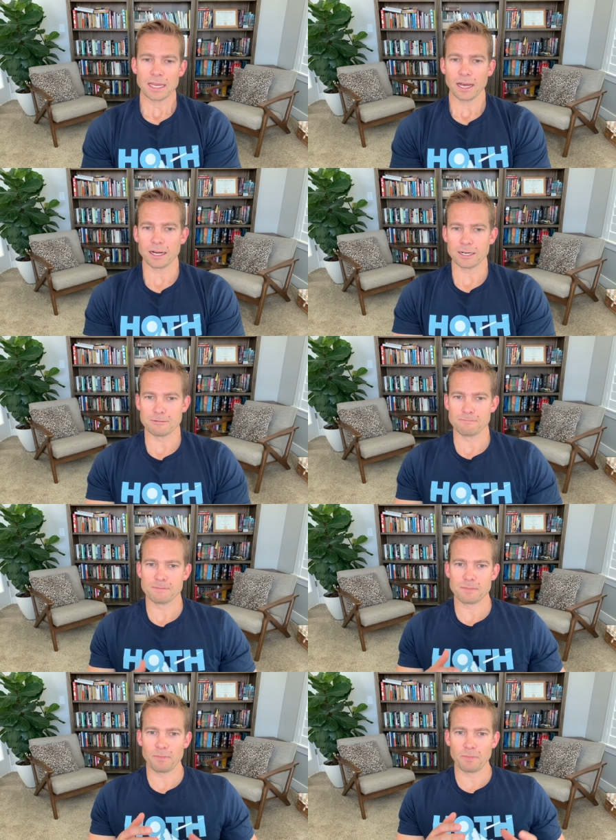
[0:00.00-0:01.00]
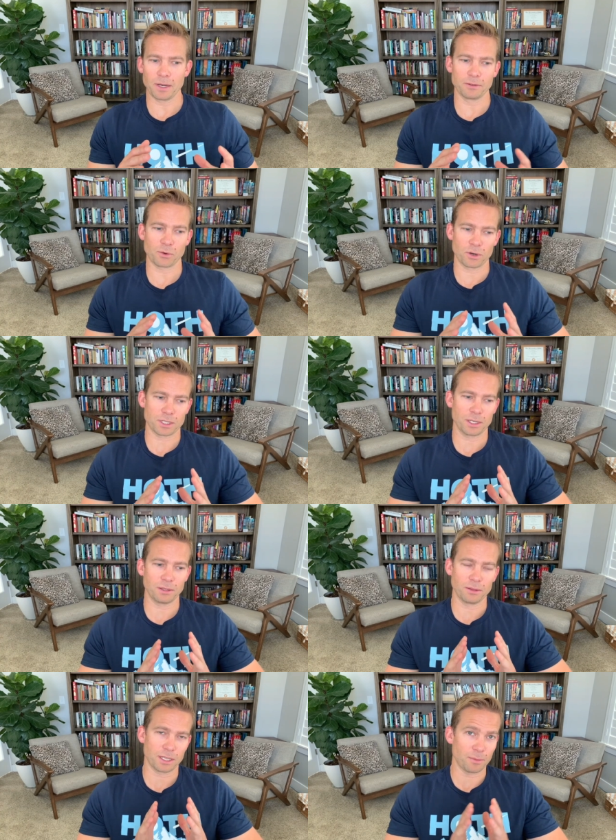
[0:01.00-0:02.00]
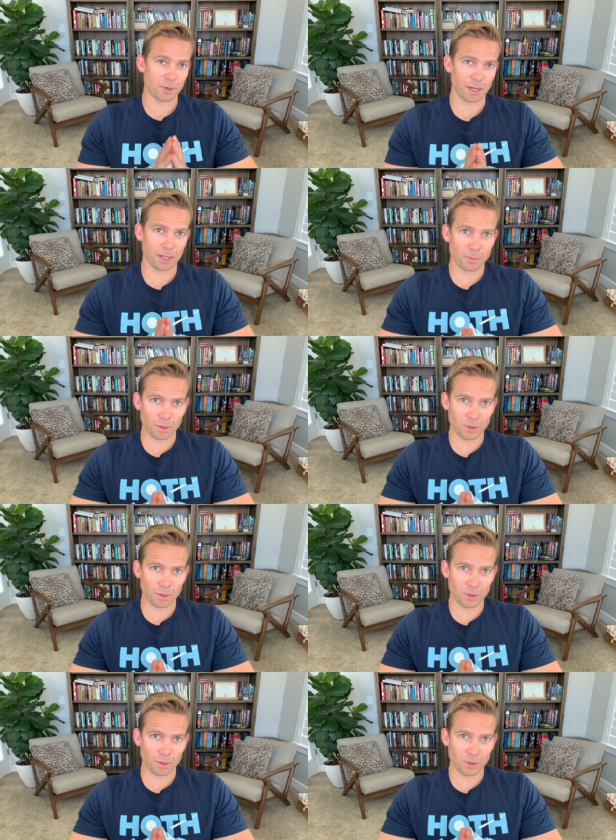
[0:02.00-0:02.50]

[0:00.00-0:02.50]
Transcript: But of course, the temporary hit